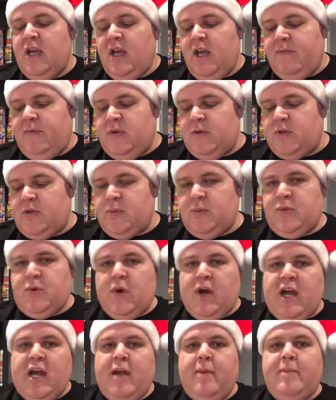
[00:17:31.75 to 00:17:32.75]
If you
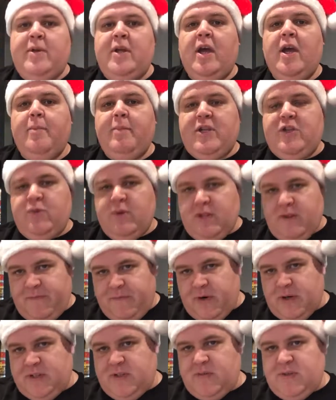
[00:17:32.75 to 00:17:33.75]
subscribed between the
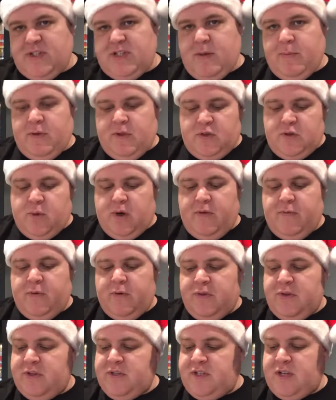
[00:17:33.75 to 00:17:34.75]
1st of December and the
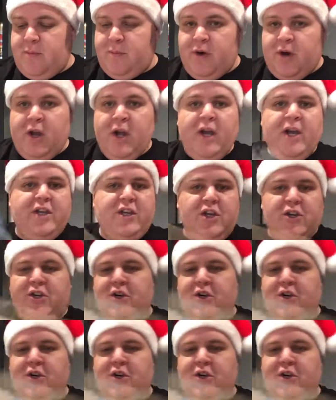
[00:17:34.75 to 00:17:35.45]
24th of December, you